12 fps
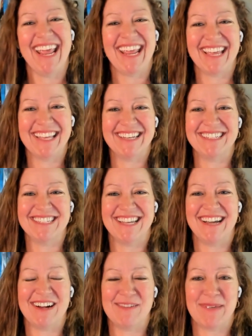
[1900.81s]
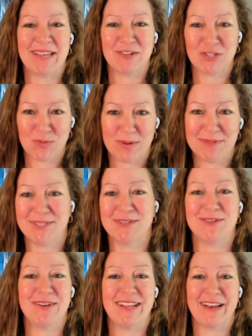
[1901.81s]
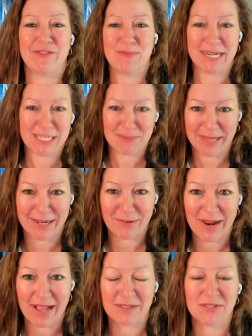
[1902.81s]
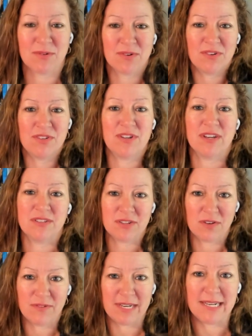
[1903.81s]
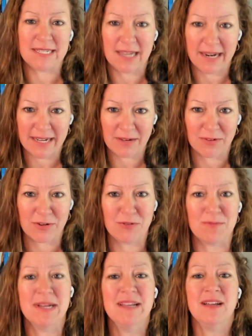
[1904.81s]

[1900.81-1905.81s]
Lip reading: and in your swimsuit, and everybody's playing around, or are you going to serve it in a dining room